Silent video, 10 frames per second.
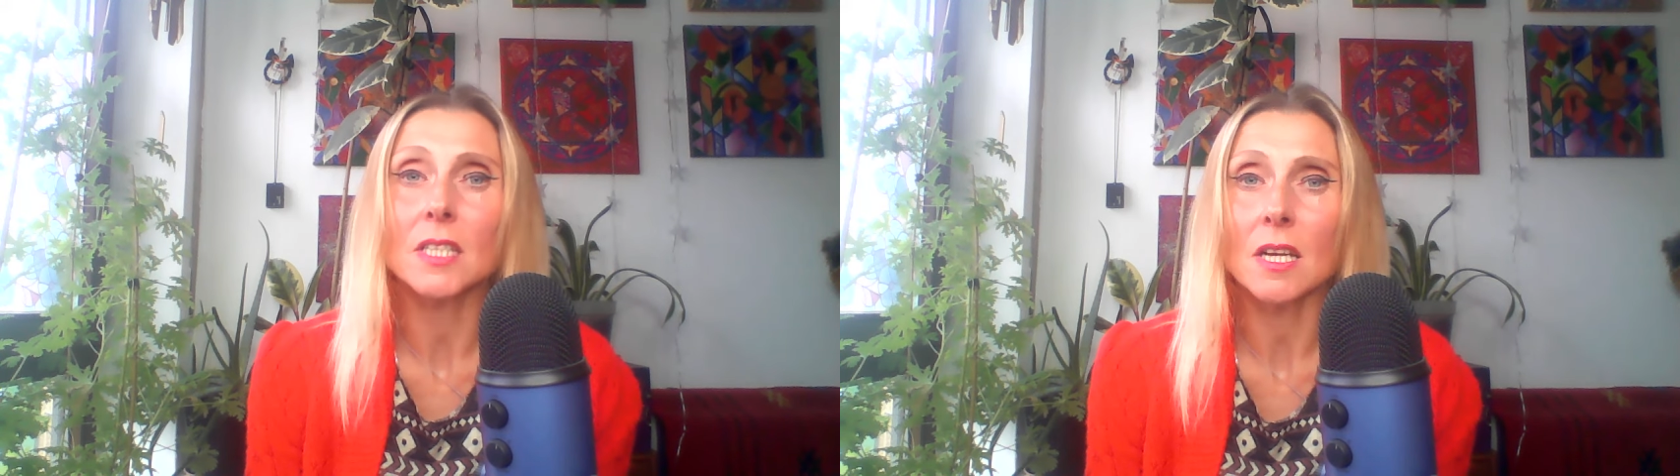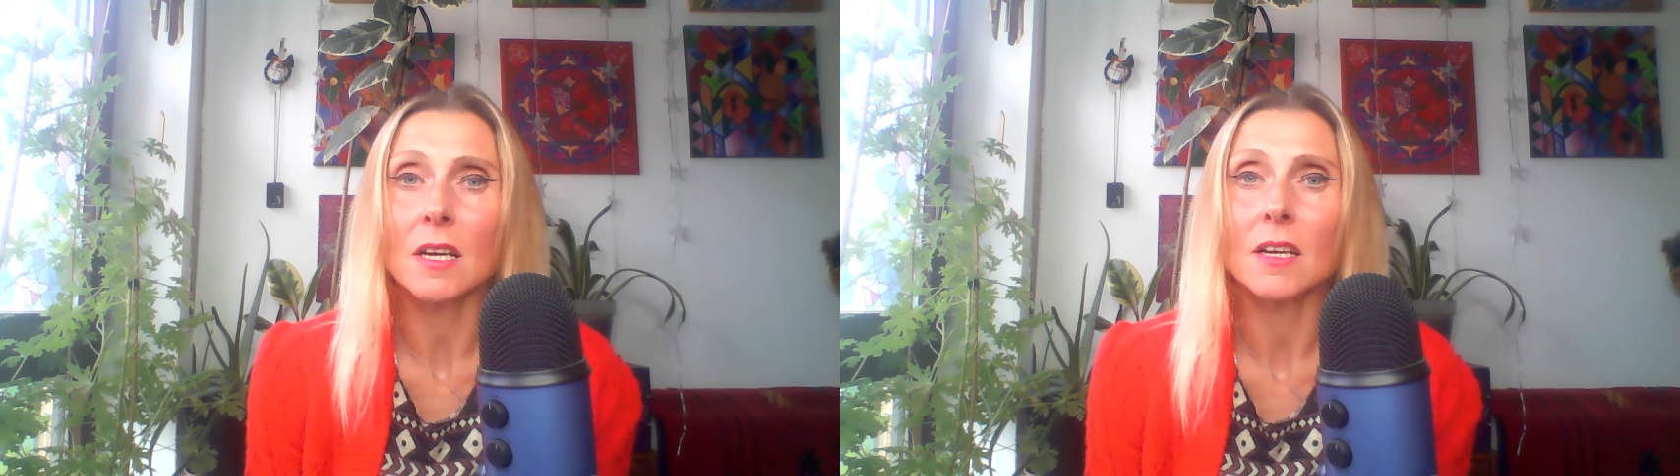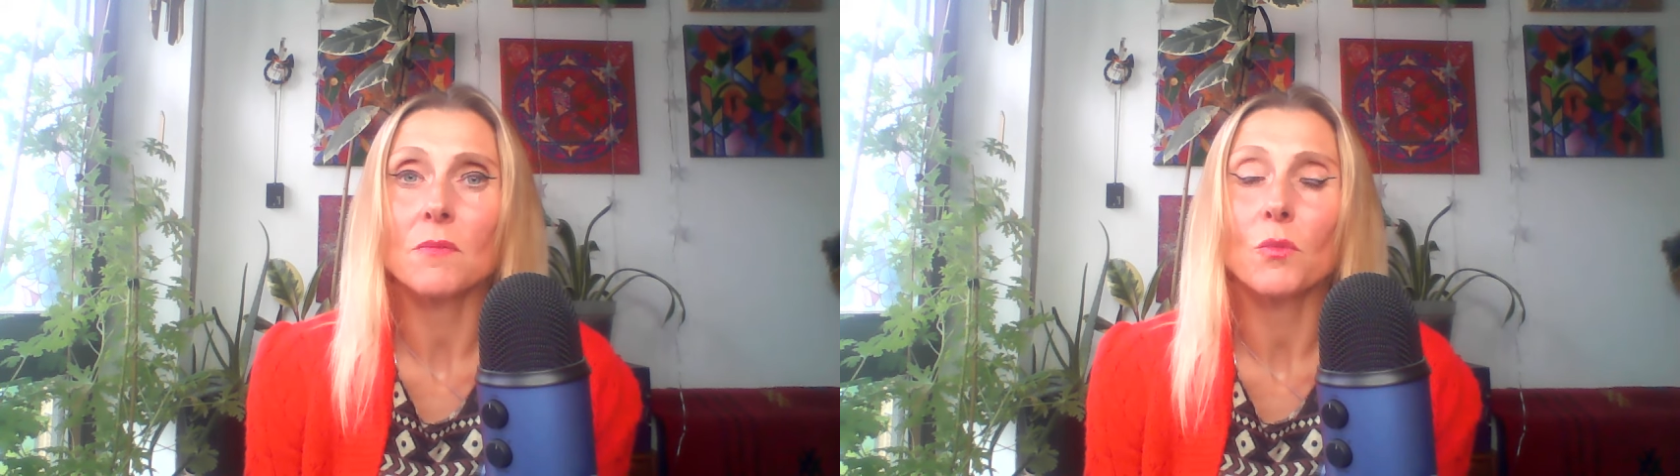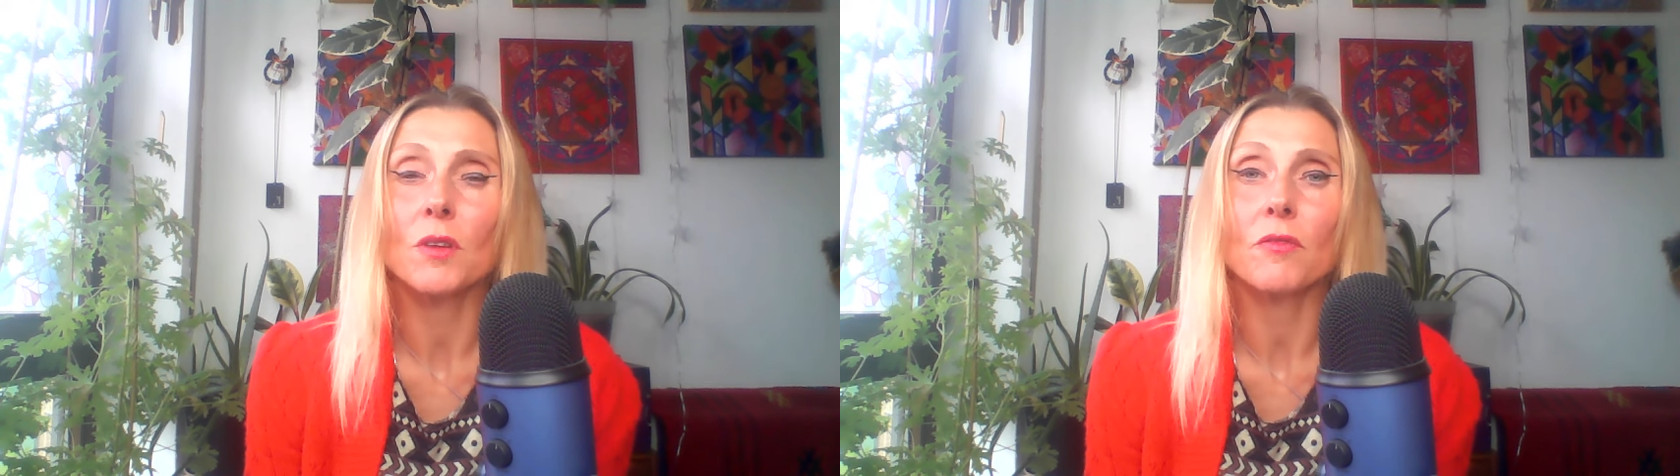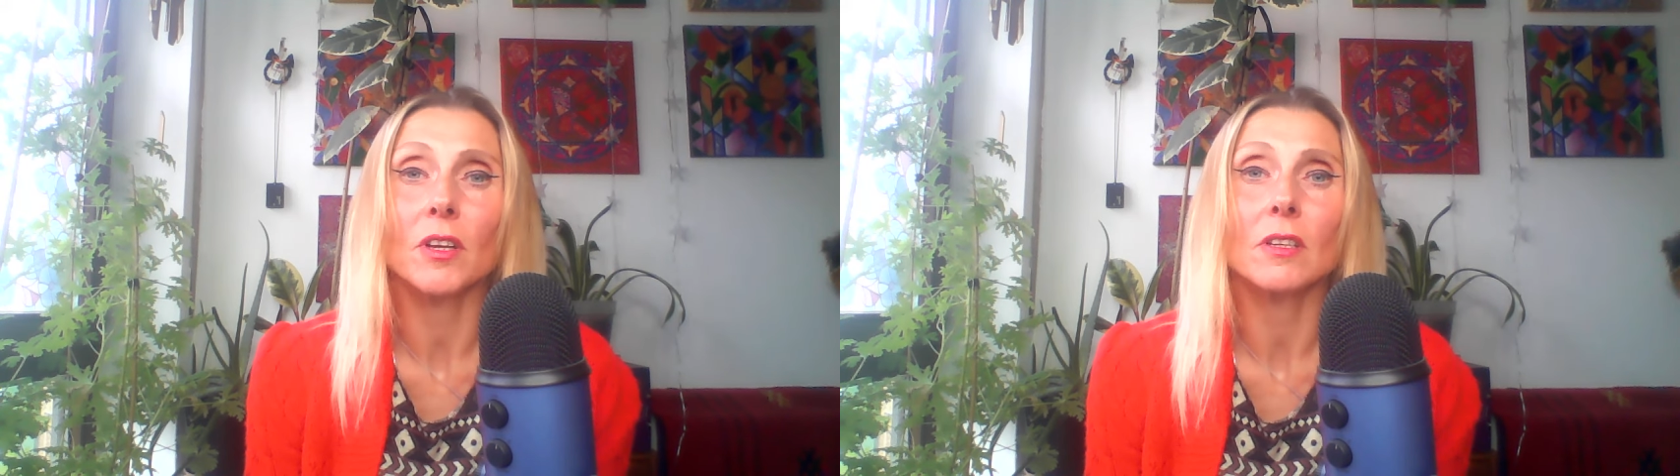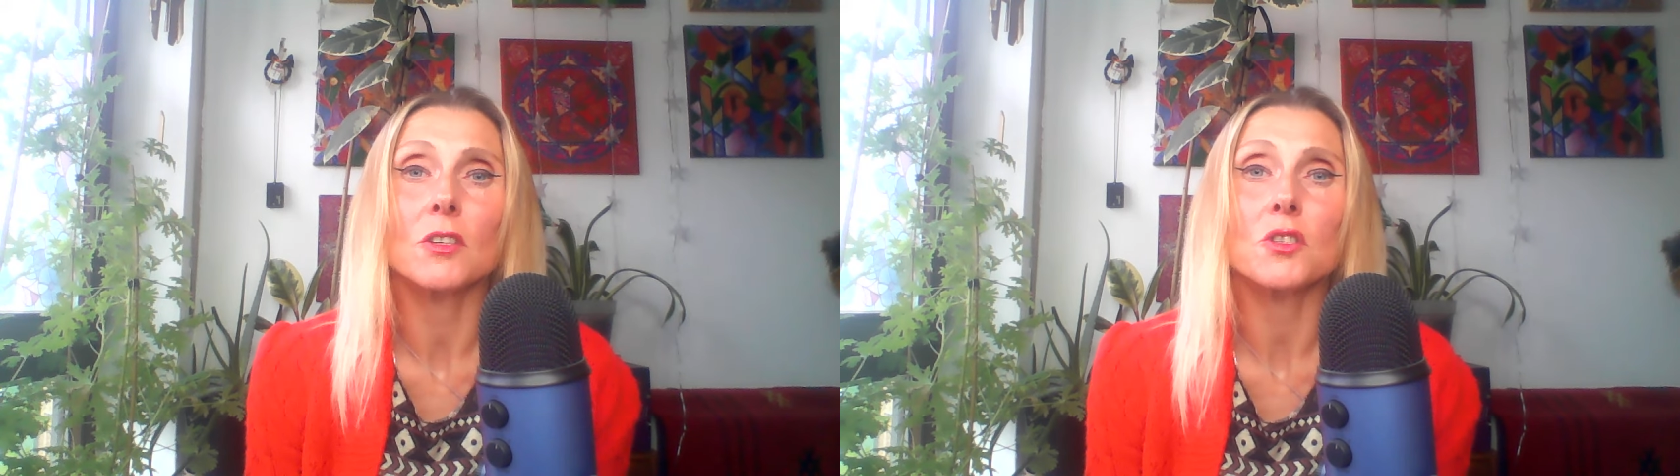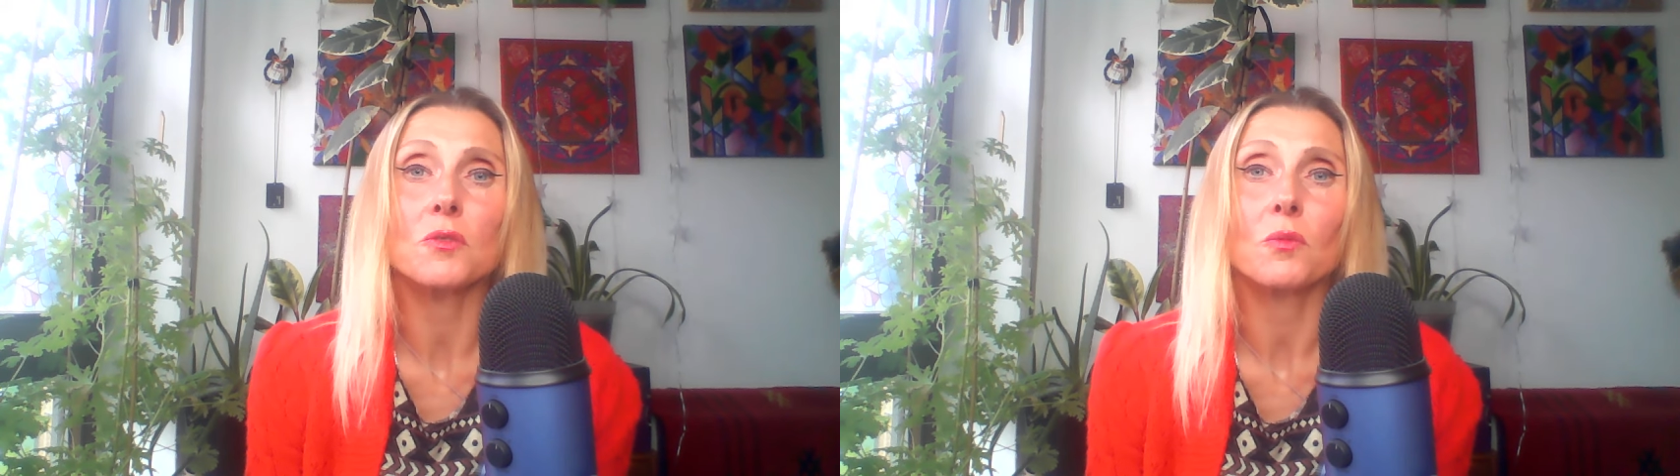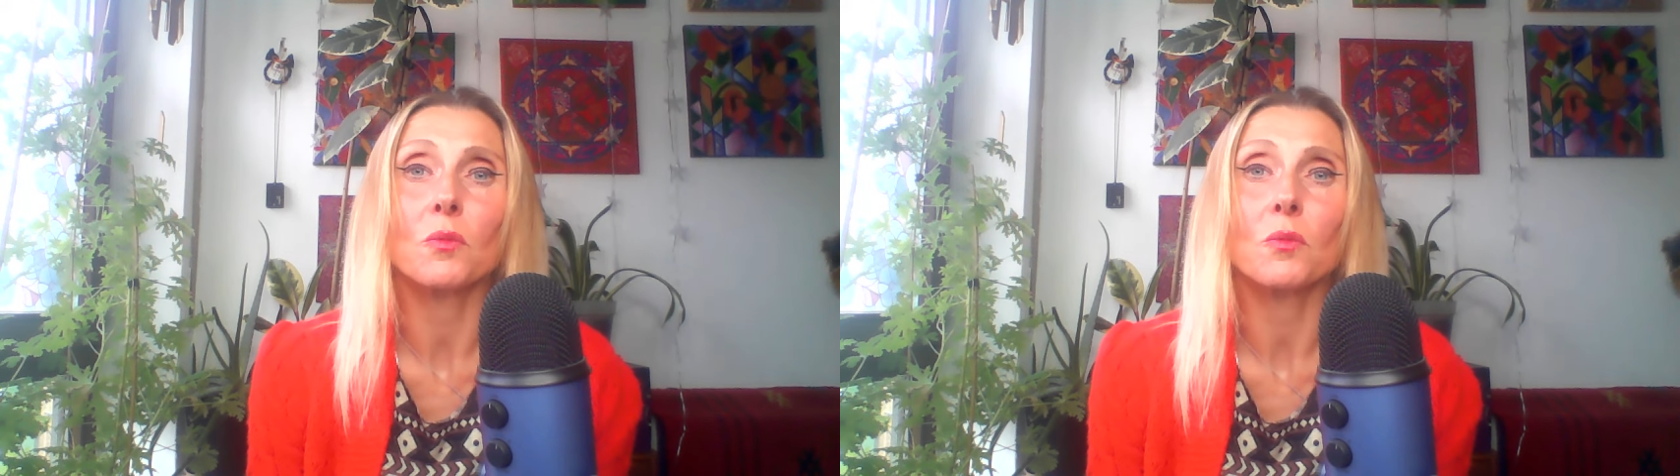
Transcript: time we finished,